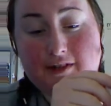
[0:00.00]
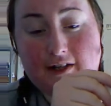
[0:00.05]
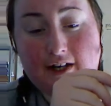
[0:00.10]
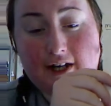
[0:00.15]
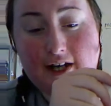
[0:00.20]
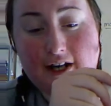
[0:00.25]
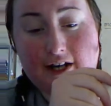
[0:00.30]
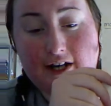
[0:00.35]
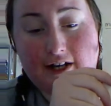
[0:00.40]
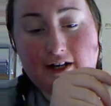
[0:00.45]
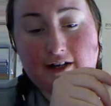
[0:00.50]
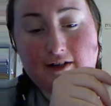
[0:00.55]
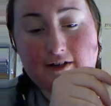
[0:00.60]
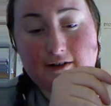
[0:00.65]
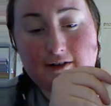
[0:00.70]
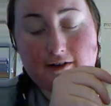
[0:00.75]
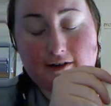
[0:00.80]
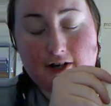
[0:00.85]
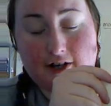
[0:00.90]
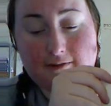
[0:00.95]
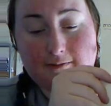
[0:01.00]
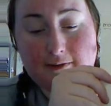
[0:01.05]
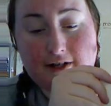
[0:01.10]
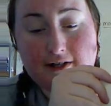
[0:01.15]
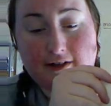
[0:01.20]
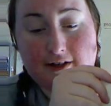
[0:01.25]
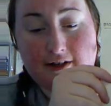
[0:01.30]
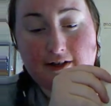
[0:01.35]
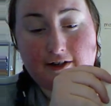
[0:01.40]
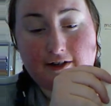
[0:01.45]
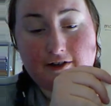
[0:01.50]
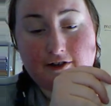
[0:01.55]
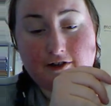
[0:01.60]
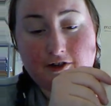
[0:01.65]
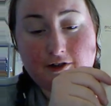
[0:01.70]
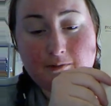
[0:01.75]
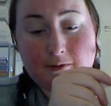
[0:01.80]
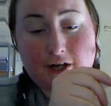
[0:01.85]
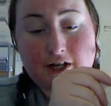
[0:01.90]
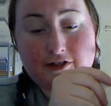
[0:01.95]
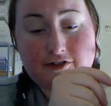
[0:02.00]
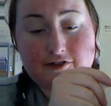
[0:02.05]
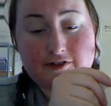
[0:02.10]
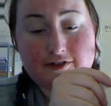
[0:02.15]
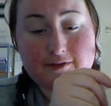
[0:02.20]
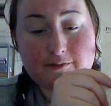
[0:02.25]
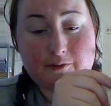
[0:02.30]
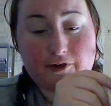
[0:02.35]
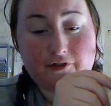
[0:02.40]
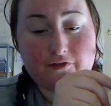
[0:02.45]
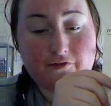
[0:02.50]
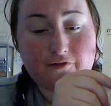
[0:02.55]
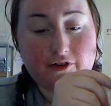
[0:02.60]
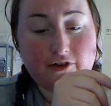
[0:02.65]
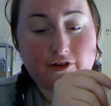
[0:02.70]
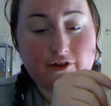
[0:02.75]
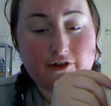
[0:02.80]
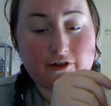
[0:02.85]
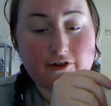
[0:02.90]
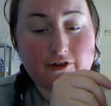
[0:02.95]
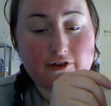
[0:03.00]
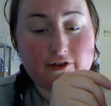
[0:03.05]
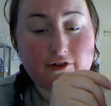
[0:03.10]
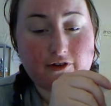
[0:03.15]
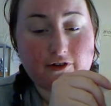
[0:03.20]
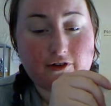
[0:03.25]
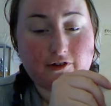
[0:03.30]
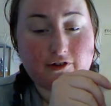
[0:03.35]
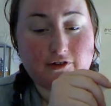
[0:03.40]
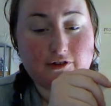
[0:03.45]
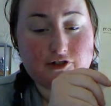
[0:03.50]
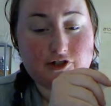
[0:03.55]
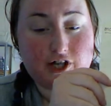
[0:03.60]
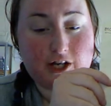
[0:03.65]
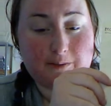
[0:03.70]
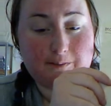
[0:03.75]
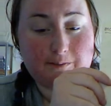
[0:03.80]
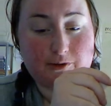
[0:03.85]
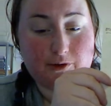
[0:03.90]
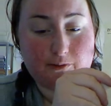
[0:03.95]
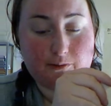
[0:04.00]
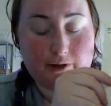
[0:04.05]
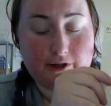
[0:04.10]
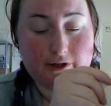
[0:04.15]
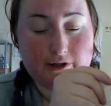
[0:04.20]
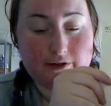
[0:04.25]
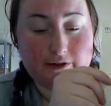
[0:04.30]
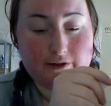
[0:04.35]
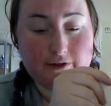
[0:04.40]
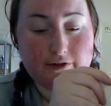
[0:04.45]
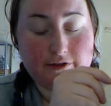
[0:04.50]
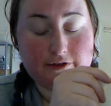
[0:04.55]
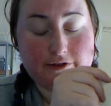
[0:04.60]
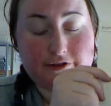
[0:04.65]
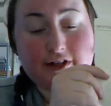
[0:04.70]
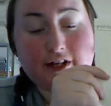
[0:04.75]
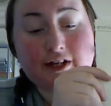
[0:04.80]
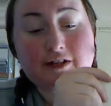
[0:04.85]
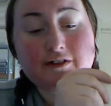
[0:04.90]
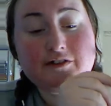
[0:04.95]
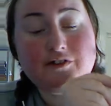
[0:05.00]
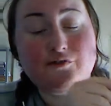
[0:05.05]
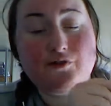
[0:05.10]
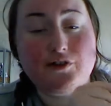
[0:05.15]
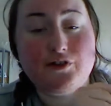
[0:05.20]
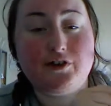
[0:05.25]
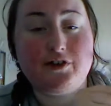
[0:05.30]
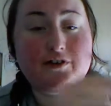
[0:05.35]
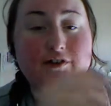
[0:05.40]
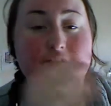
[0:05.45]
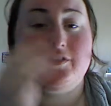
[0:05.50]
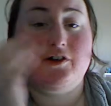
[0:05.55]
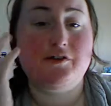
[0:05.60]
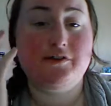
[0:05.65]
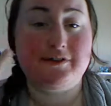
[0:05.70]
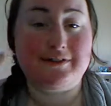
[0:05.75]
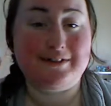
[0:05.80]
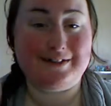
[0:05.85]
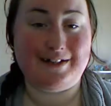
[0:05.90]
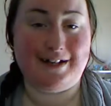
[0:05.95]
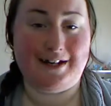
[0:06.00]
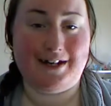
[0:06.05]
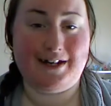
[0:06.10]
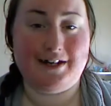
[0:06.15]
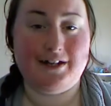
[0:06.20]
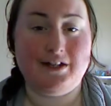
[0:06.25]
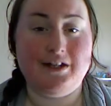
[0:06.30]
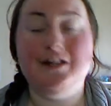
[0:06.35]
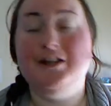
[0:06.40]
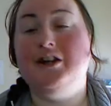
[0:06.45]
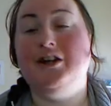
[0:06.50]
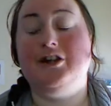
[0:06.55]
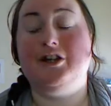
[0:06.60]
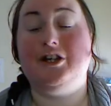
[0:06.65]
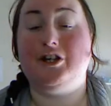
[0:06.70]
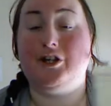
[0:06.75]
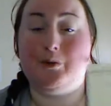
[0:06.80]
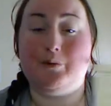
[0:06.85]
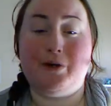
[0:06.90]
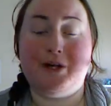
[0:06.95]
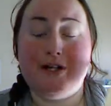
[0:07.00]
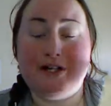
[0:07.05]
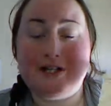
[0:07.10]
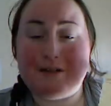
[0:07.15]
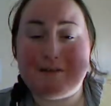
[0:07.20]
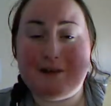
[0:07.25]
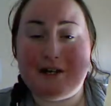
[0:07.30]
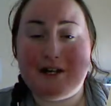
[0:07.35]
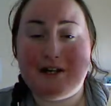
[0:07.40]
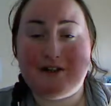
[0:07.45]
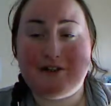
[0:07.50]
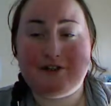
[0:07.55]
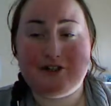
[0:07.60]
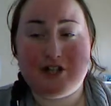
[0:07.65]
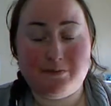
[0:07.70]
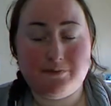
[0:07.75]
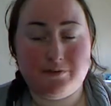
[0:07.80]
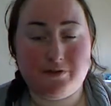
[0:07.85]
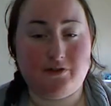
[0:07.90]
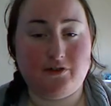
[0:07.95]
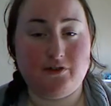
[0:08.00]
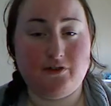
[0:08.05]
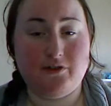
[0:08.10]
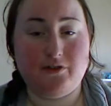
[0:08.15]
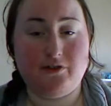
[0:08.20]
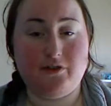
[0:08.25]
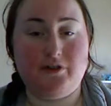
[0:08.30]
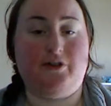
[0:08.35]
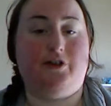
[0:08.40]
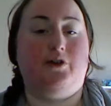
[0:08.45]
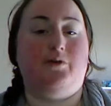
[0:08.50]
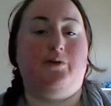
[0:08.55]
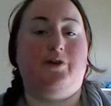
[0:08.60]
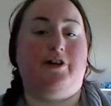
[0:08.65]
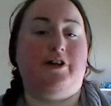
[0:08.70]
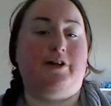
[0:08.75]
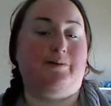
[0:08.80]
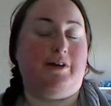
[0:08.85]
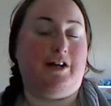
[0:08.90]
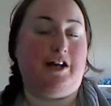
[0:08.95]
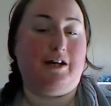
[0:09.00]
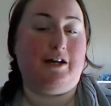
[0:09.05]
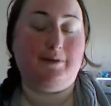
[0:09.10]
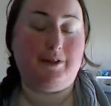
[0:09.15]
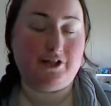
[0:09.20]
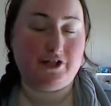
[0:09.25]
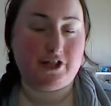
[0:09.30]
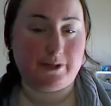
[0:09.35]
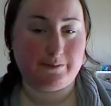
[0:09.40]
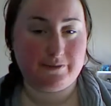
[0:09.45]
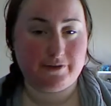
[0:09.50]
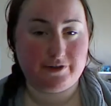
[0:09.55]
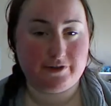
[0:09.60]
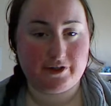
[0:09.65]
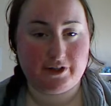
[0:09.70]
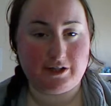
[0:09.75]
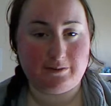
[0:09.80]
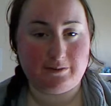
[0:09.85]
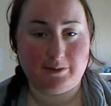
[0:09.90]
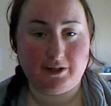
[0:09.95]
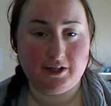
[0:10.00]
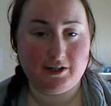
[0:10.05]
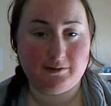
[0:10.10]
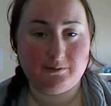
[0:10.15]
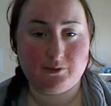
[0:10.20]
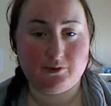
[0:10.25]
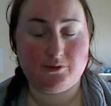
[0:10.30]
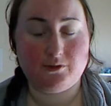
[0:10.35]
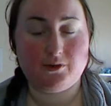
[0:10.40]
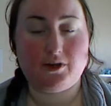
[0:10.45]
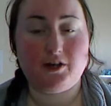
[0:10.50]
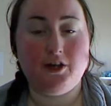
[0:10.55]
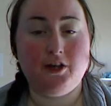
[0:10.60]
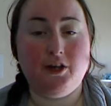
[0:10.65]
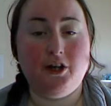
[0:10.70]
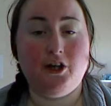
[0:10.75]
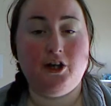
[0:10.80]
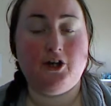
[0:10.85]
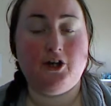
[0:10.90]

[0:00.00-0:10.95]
Today, on Monday, you might just want to focus on chapter 1. So that is focusing on today. You're not worried about chapter 2, you're not worried about how many chapters are going to be in the book.